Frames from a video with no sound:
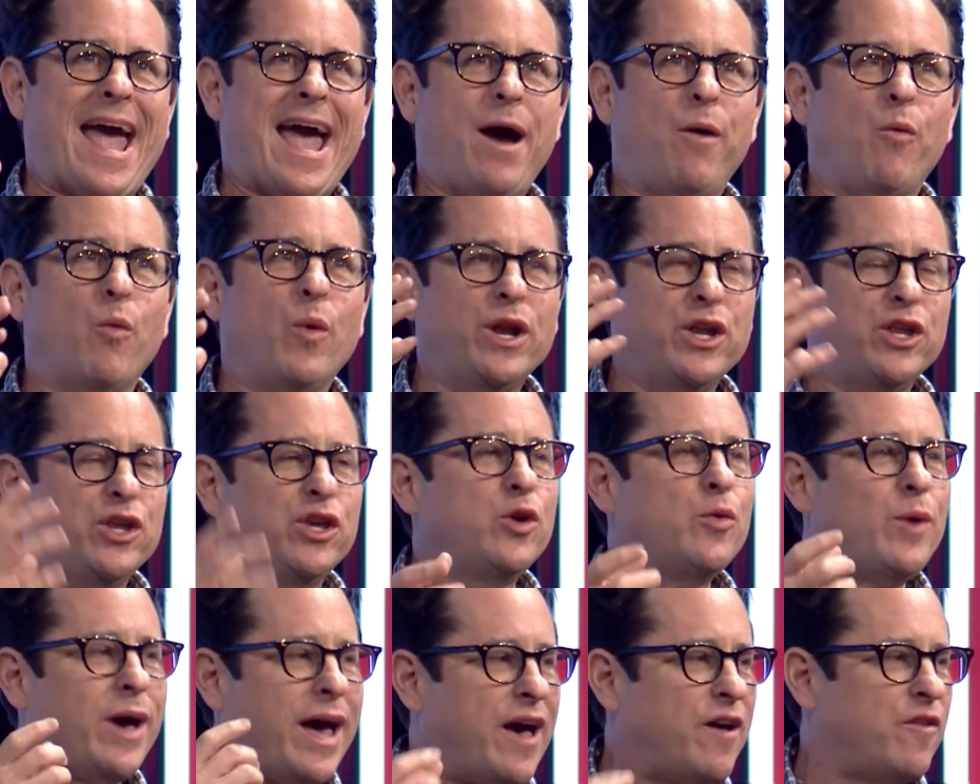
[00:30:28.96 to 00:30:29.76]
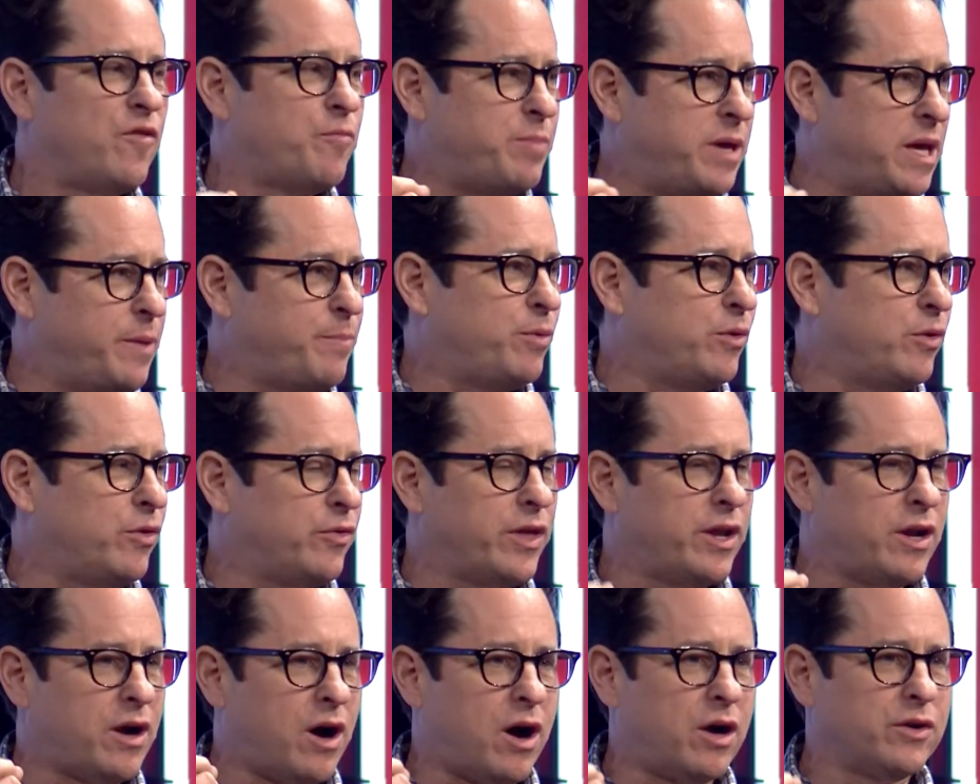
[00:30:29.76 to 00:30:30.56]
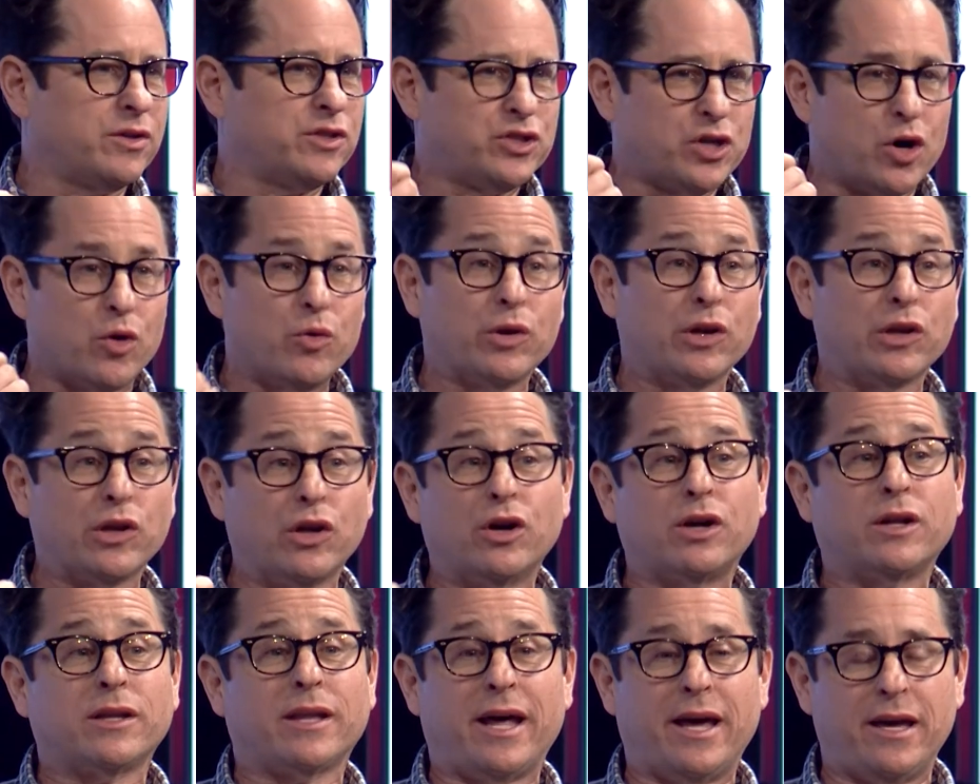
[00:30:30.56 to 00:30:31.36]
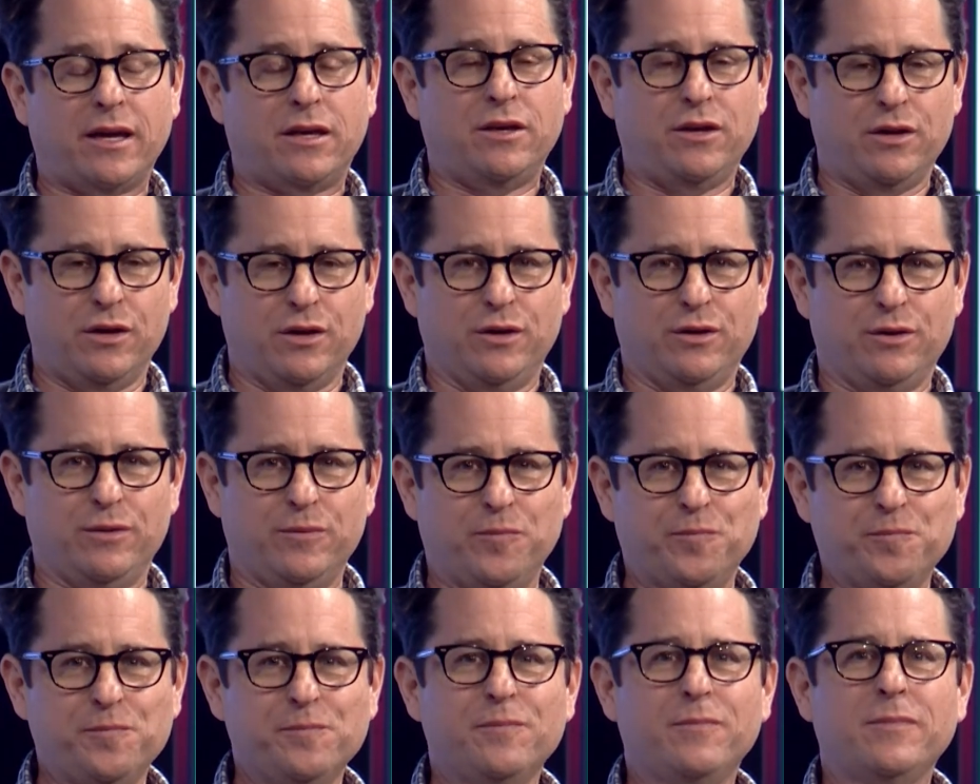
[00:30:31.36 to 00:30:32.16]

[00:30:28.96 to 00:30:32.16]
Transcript: When you have people that don't look like you,